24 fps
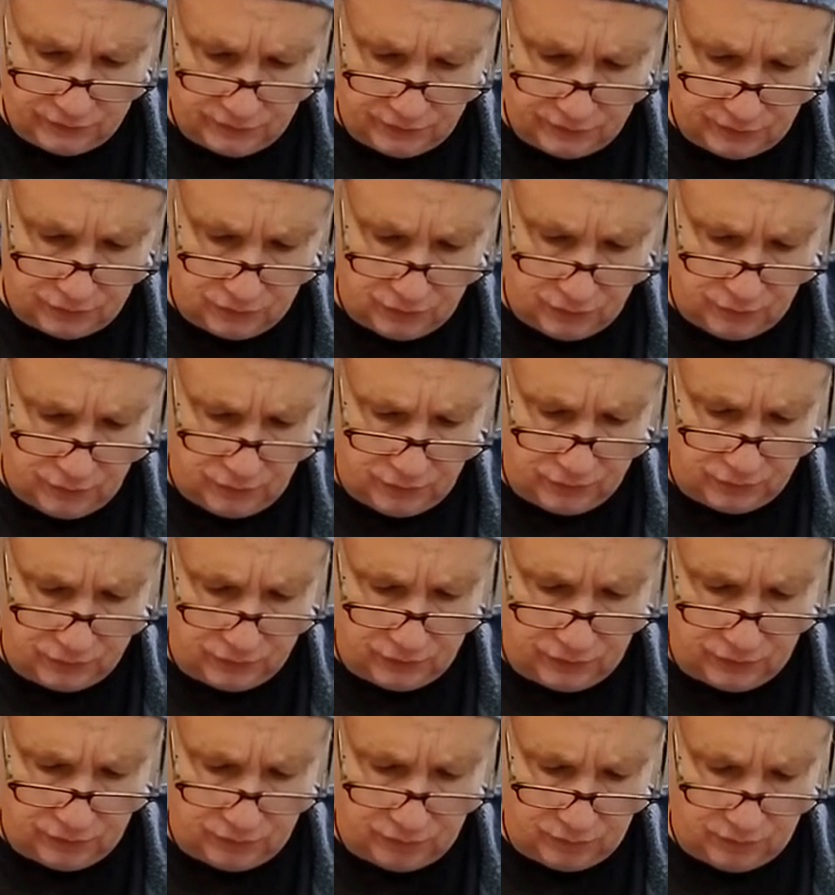And Jupiter's
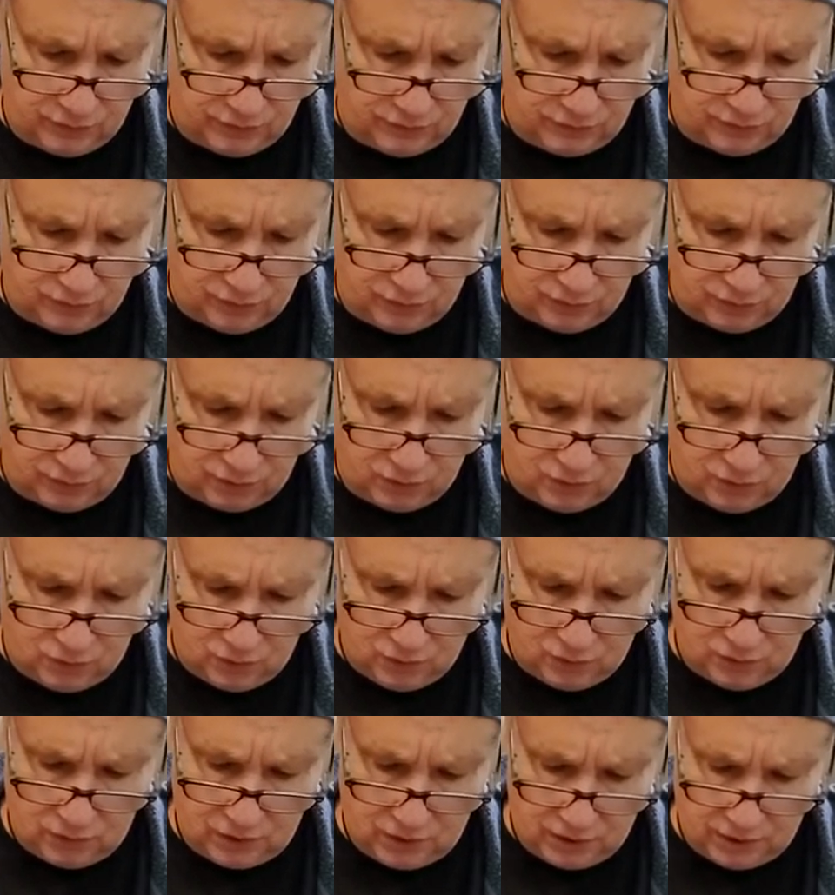going to be doing a
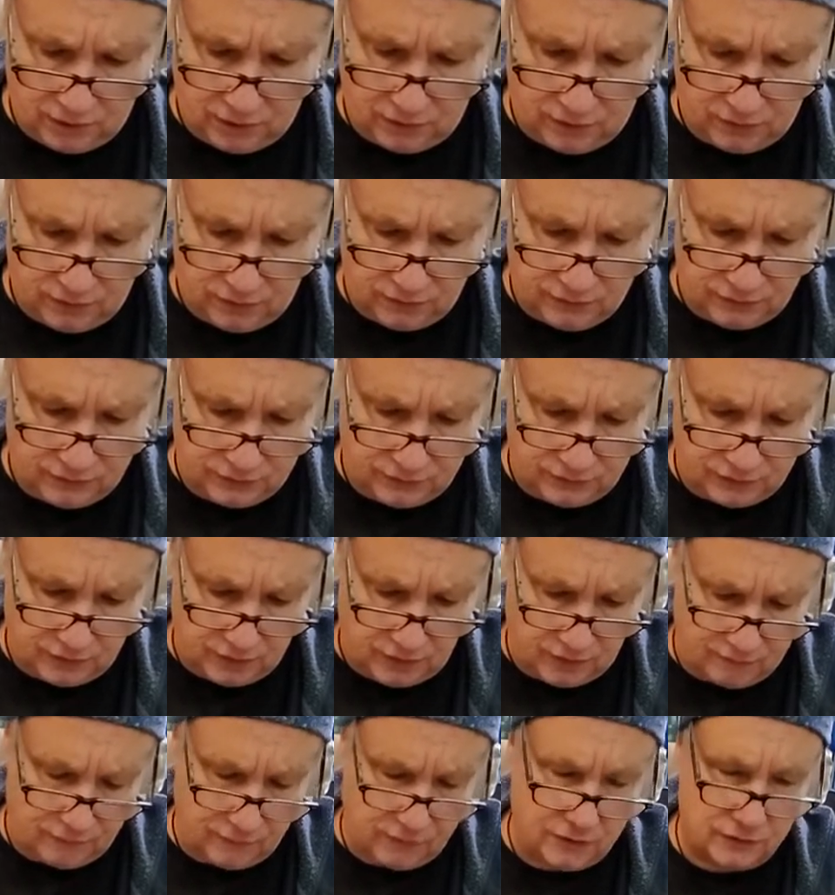whole lot of good
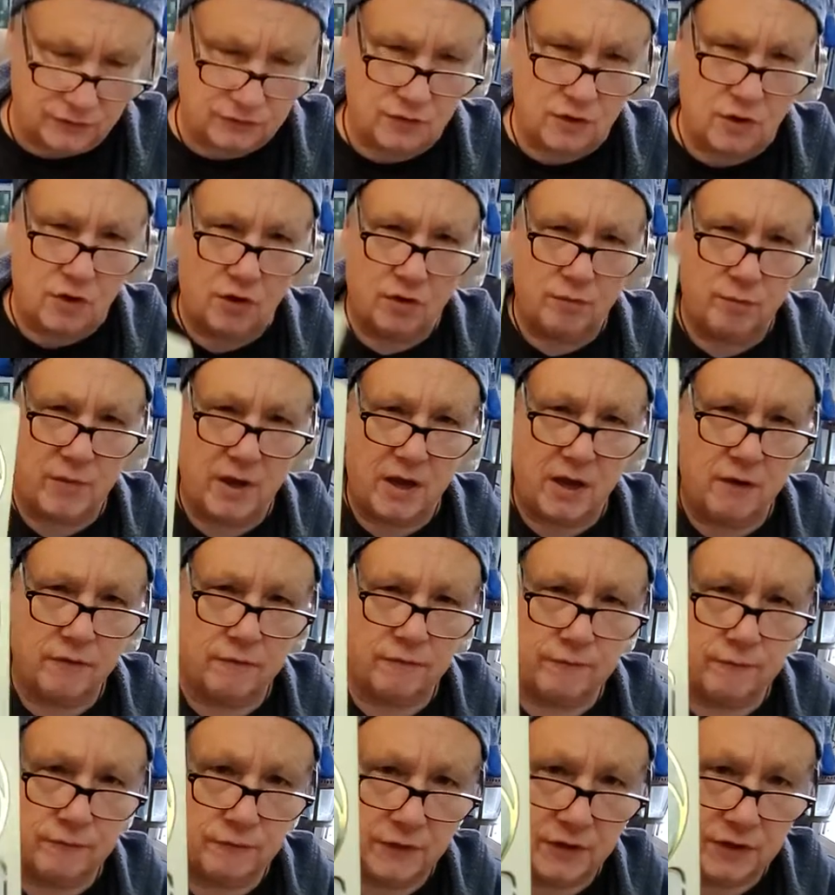stuff, and it's all about
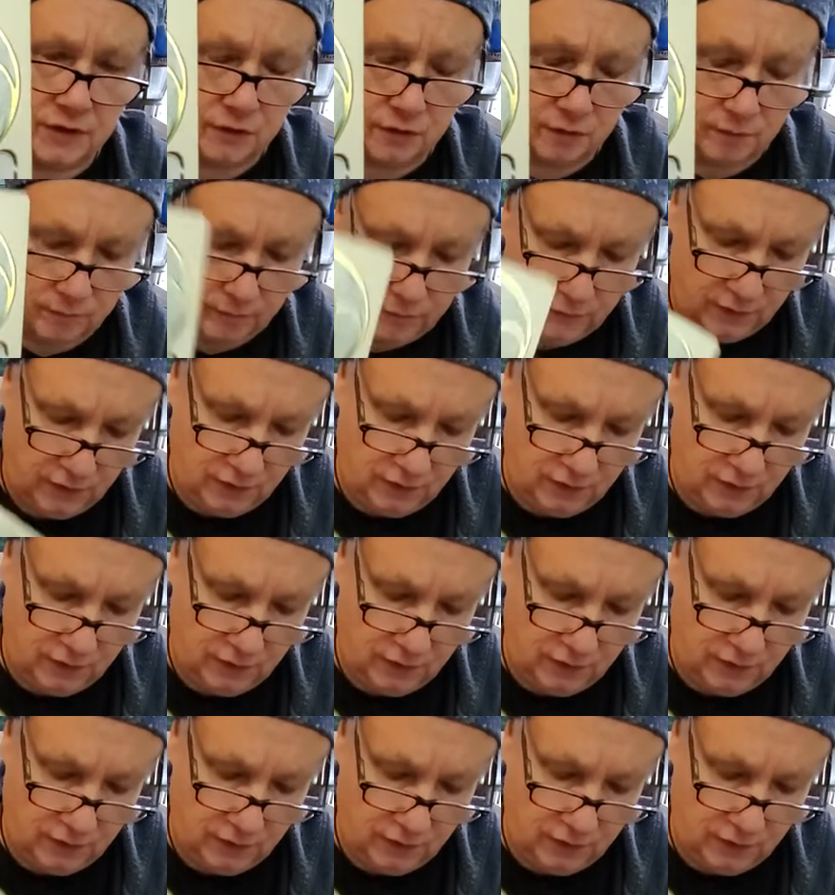freedom.